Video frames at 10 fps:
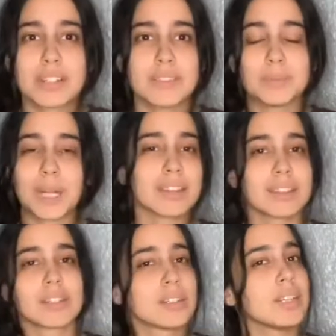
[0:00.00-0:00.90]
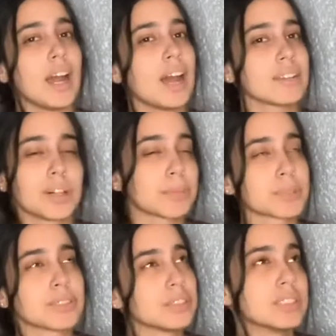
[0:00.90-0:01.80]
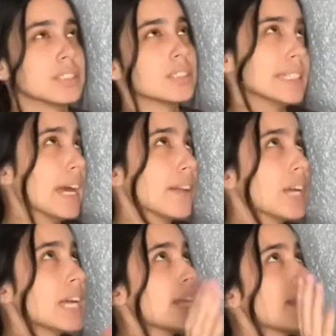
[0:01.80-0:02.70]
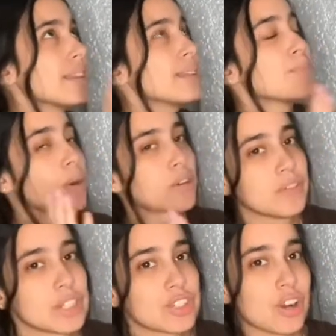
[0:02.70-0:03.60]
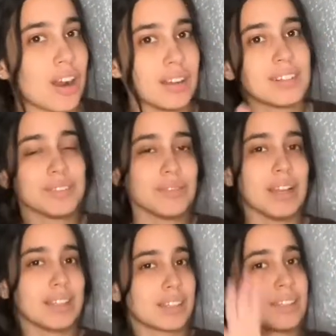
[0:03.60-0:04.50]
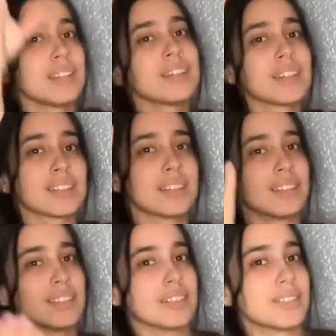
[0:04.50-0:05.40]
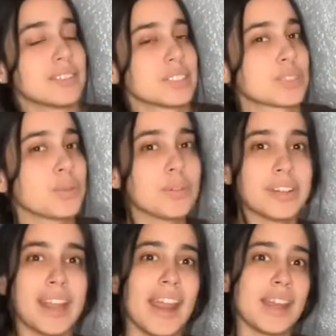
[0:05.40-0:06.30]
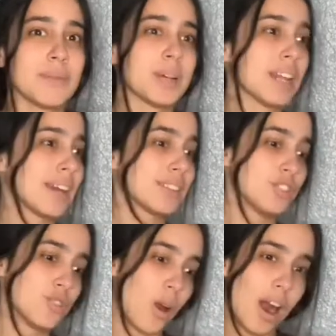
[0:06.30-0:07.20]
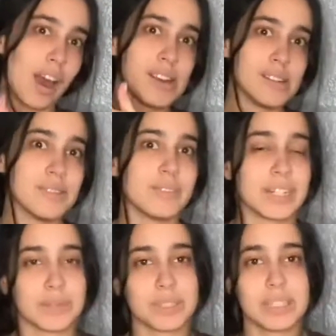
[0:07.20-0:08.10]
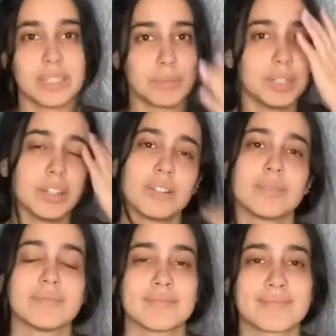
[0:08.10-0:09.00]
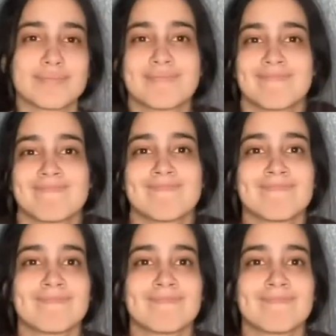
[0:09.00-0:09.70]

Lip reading: But I literally had the opportunity to get the perfect shot of like the store name and like the drive and everything, but